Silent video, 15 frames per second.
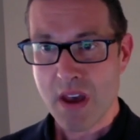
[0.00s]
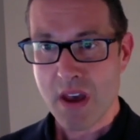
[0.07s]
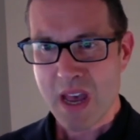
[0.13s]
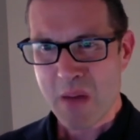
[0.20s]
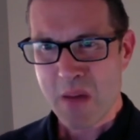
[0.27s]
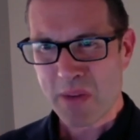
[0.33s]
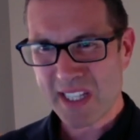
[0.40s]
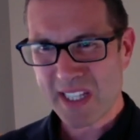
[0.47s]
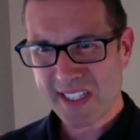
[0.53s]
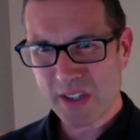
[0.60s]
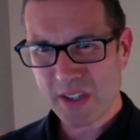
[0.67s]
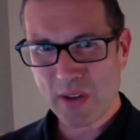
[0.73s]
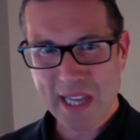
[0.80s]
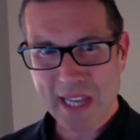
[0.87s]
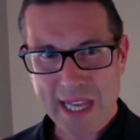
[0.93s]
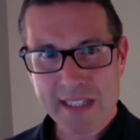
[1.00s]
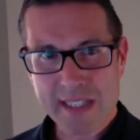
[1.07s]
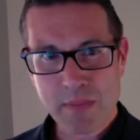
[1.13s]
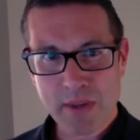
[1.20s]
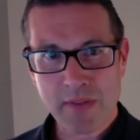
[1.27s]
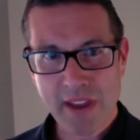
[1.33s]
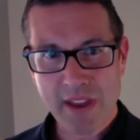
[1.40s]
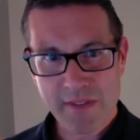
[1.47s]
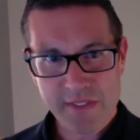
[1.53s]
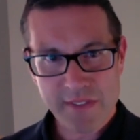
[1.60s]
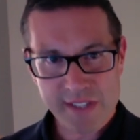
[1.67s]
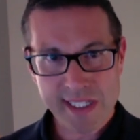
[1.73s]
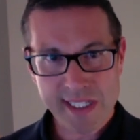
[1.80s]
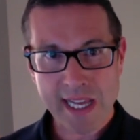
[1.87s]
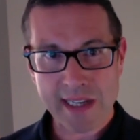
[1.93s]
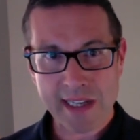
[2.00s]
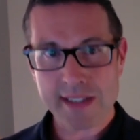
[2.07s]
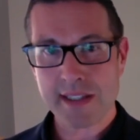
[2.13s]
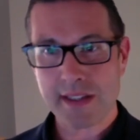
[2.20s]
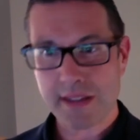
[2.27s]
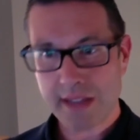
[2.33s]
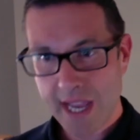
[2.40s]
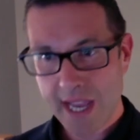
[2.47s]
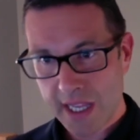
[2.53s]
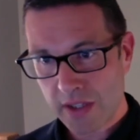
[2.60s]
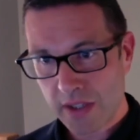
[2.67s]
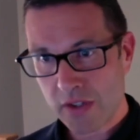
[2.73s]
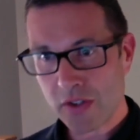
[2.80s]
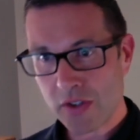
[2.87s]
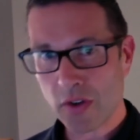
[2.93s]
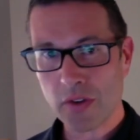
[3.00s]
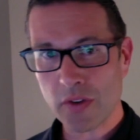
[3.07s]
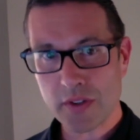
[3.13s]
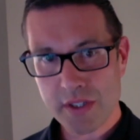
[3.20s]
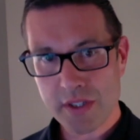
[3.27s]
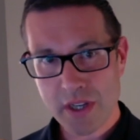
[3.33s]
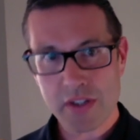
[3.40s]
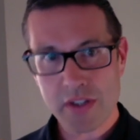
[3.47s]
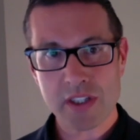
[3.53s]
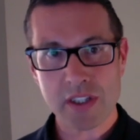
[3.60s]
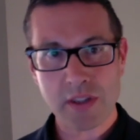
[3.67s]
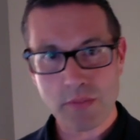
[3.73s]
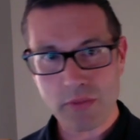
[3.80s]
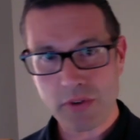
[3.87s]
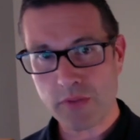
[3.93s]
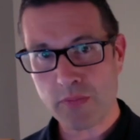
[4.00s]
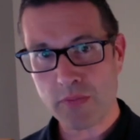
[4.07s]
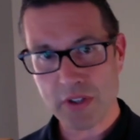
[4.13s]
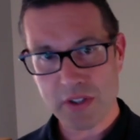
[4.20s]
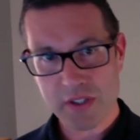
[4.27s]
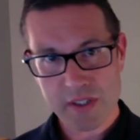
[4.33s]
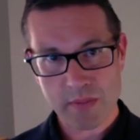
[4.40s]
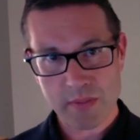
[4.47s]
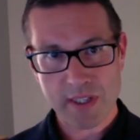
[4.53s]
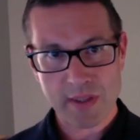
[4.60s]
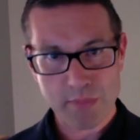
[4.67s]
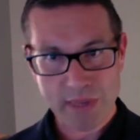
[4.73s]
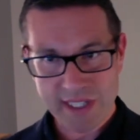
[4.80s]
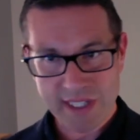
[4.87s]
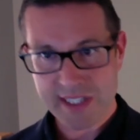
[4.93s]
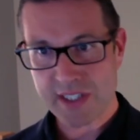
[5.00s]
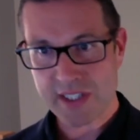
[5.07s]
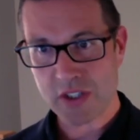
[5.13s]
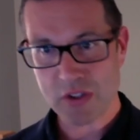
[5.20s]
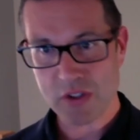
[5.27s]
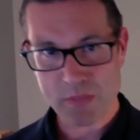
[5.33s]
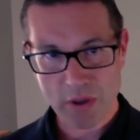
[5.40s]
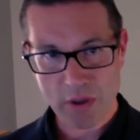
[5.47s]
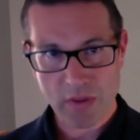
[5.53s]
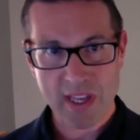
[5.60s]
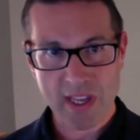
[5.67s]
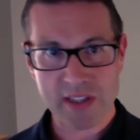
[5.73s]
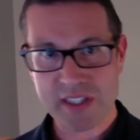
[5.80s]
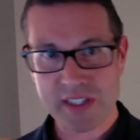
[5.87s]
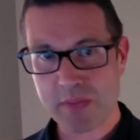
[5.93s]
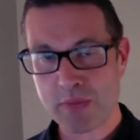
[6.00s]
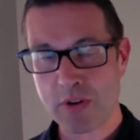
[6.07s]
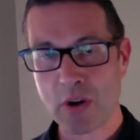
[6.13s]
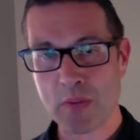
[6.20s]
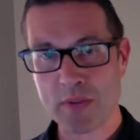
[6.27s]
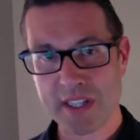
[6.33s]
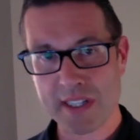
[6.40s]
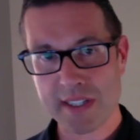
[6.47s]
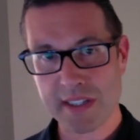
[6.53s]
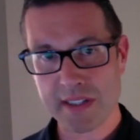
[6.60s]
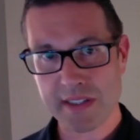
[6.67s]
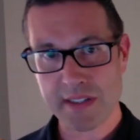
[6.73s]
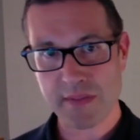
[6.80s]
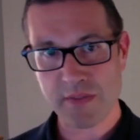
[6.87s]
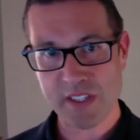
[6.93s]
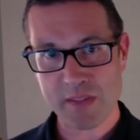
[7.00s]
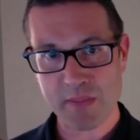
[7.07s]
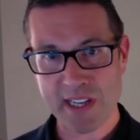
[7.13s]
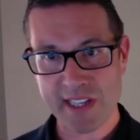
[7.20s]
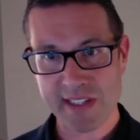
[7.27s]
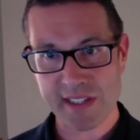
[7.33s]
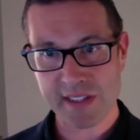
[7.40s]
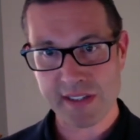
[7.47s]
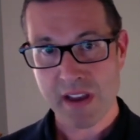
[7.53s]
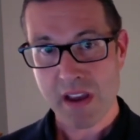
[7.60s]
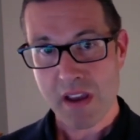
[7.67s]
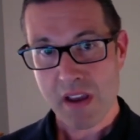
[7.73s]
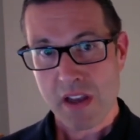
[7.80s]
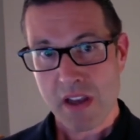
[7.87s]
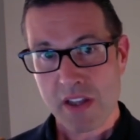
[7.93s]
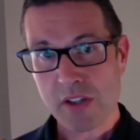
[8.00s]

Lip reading: But it still lacked a bit of that physicality, the hands-on, the touch and the movement, the ability to use both hands to put objects in different places. So